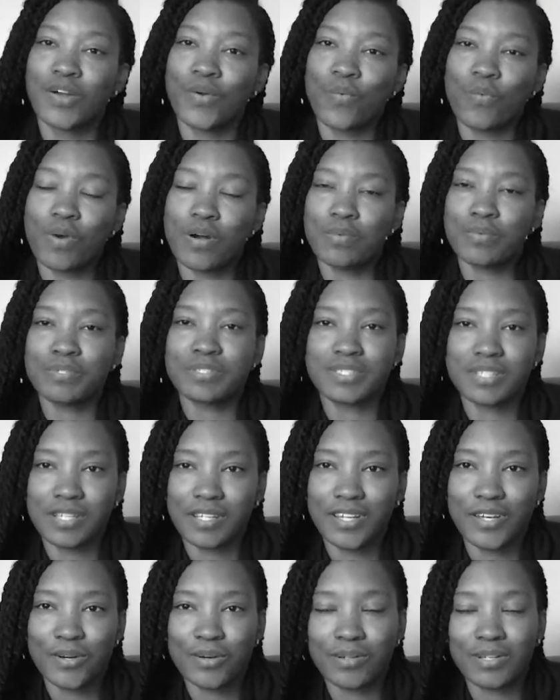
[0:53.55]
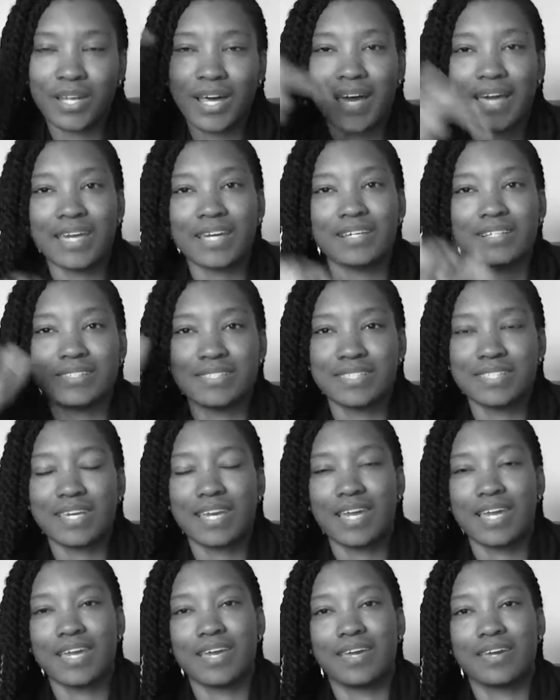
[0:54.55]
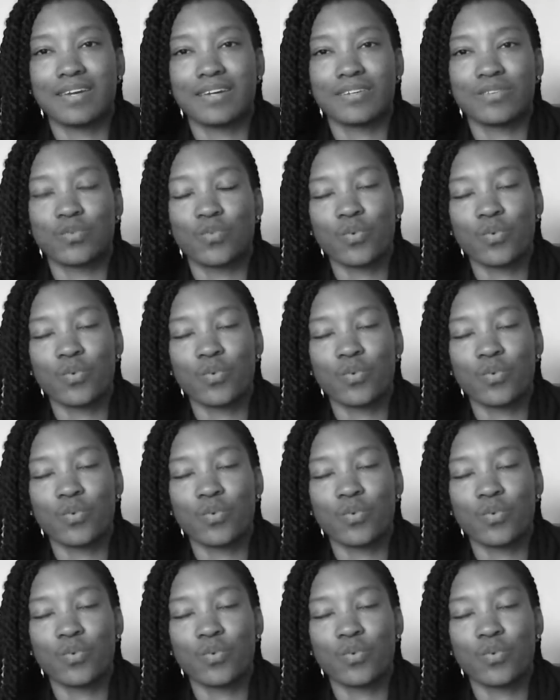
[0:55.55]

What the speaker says: What was the low light? And